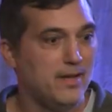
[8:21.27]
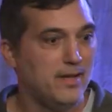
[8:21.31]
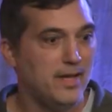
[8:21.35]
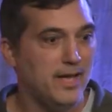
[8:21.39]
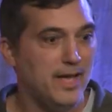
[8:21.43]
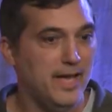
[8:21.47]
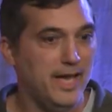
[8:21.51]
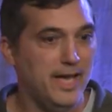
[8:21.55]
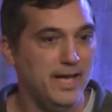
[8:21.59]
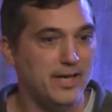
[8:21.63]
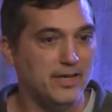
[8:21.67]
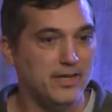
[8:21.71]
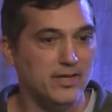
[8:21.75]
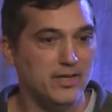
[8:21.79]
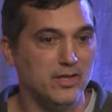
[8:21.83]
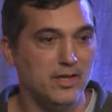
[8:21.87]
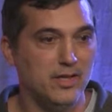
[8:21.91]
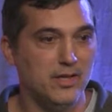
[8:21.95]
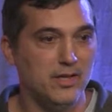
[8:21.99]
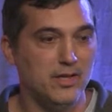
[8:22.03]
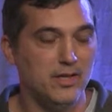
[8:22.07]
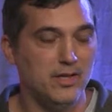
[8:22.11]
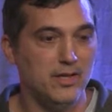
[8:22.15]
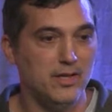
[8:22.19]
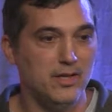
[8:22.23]
And
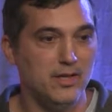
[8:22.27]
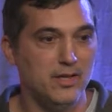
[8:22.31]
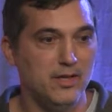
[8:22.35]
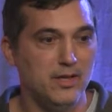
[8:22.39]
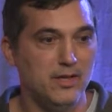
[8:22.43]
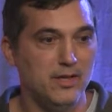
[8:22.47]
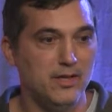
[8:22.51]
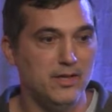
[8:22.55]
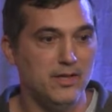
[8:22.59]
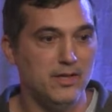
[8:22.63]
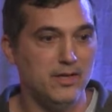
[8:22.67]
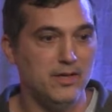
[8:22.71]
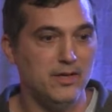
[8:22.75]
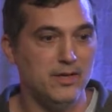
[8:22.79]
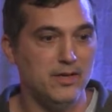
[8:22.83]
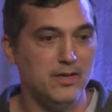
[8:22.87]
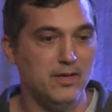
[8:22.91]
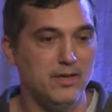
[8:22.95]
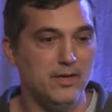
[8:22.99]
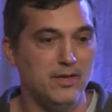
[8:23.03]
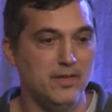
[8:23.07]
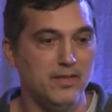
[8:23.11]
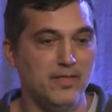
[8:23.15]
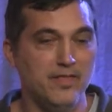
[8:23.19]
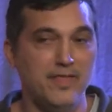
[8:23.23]

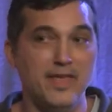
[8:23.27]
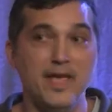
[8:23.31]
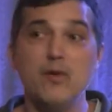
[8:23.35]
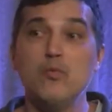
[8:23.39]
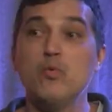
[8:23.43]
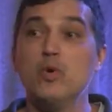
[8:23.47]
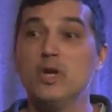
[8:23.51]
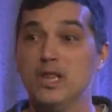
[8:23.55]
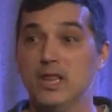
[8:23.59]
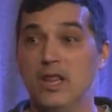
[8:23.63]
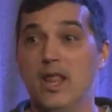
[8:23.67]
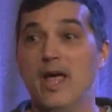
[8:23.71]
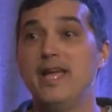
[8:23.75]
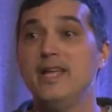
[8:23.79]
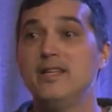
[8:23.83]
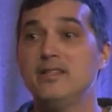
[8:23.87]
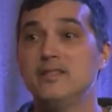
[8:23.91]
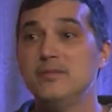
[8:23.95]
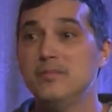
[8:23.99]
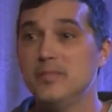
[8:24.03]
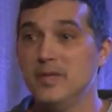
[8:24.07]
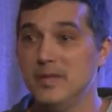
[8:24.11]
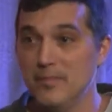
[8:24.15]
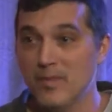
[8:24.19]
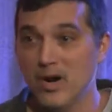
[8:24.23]
they would like
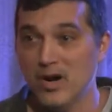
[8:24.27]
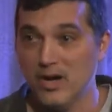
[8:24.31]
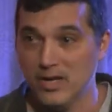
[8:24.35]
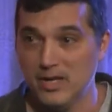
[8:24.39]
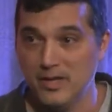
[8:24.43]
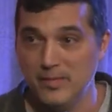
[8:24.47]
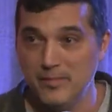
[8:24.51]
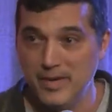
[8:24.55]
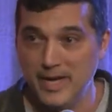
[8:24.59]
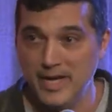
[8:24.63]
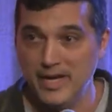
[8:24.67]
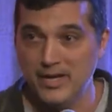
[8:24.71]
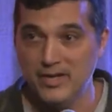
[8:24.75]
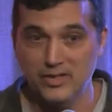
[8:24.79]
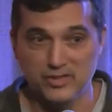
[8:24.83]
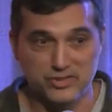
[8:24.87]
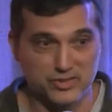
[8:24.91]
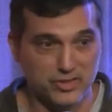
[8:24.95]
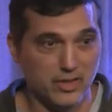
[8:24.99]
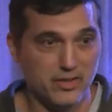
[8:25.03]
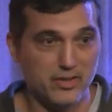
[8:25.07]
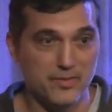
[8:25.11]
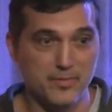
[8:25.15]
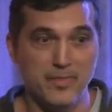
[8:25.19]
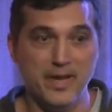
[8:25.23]
to be market makers.
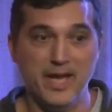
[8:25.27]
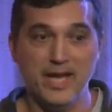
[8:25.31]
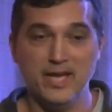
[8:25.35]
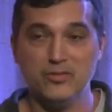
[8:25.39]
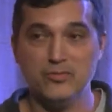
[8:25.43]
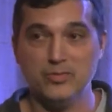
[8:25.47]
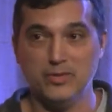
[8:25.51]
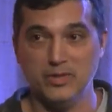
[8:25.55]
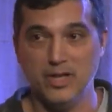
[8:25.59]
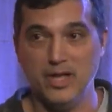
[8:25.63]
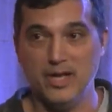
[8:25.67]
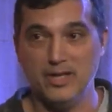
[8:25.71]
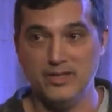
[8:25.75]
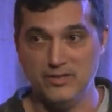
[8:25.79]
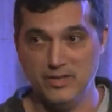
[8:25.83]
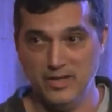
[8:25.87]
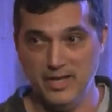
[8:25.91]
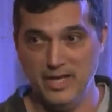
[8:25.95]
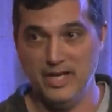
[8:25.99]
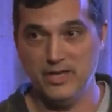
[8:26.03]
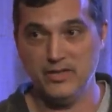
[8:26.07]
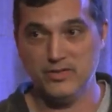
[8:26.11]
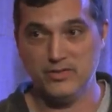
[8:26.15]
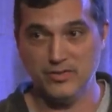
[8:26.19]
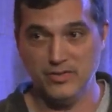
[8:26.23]
Other banks would like to
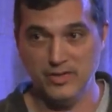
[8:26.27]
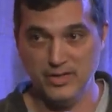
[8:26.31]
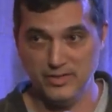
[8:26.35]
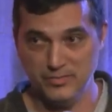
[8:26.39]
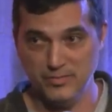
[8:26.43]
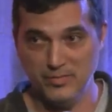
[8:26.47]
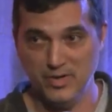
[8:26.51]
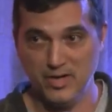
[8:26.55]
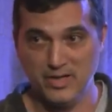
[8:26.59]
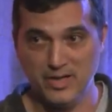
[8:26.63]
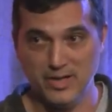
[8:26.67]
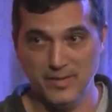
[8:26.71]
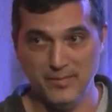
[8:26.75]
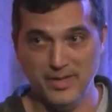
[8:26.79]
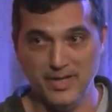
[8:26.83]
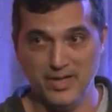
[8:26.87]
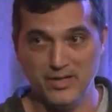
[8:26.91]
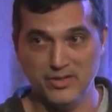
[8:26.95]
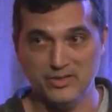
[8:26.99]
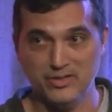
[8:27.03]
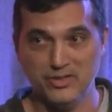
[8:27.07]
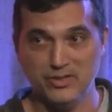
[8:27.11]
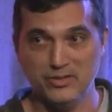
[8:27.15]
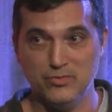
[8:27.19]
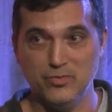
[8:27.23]
enter as market
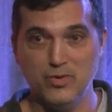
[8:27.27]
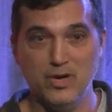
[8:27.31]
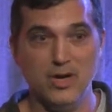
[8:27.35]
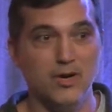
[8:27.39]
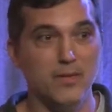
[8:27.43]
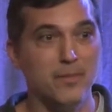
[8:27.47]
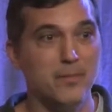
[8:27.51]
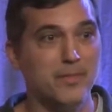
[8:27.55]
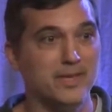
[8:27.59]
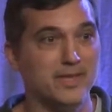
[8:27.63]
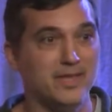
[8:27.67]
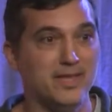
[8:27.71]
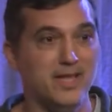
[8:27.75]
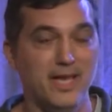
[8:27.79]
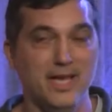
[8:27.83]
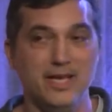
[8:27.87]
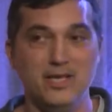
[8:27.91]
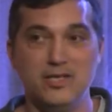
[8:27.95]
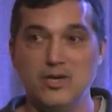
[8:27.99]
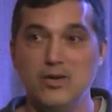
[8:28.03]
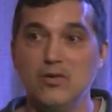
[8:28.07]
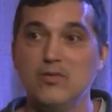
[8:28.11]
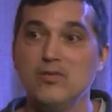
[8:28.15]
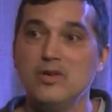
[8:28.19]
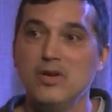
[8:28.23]
makers as well, but they
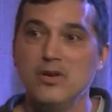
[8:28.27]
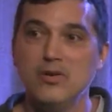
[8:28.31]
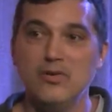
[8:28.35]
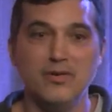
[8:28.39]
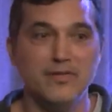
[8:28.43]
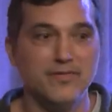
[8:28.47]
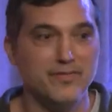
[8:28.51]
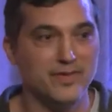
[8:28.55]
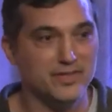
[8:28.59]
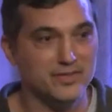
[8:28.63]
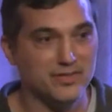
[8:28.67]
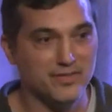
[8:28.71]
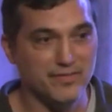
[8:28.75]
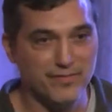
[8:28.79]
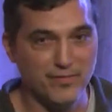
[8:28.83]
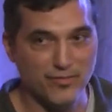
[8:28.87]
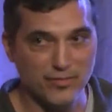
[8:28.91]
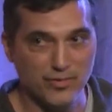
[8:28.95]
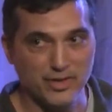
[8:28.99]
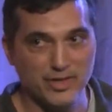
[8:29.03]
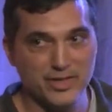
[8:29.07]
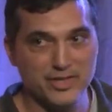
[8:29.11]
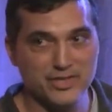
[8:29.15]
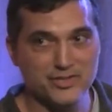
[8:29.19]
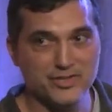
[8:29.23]
don't know if it's a
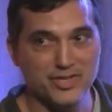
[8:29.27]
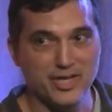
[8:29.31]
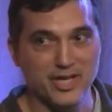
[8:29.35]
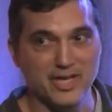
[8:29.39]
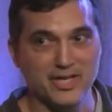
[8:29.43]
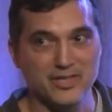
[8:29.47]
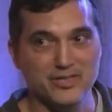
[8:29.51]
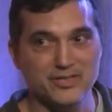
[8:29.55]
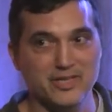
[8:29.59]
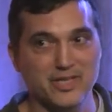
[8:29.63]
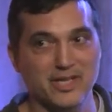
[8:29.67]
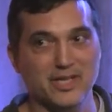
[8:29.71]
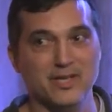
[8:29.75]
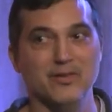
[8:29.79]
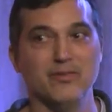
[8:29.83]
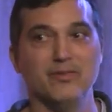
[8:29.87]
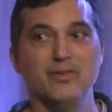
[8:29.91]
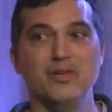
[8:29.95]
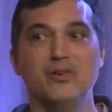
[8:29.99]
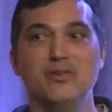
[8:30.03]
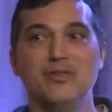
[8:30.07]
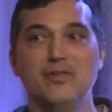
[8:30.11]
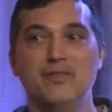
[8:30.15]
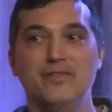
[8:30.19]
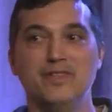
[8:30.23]
foreign exchange. They don't
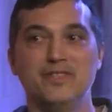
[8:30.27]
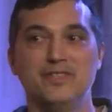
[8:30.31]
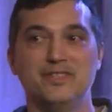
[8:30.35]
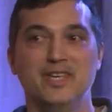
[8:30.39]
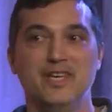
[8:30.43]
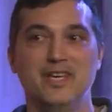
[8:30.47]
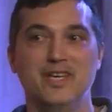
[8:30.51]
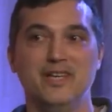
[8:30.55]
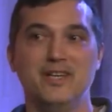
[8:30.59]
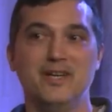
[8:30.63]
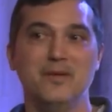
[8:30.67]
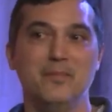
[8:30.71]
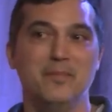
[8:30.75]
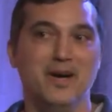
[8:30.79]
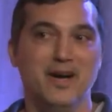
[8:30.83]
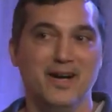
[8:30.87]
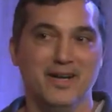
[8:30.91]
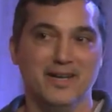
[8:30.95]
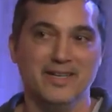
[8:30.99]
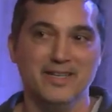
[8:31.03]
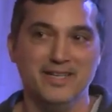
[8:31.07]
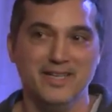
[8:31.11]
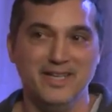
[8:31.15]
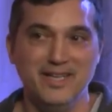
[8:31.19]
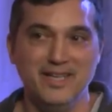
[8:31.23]
know if it's a
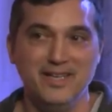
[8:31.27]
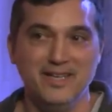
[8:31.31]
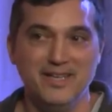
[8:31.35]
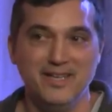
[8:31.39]
commodity.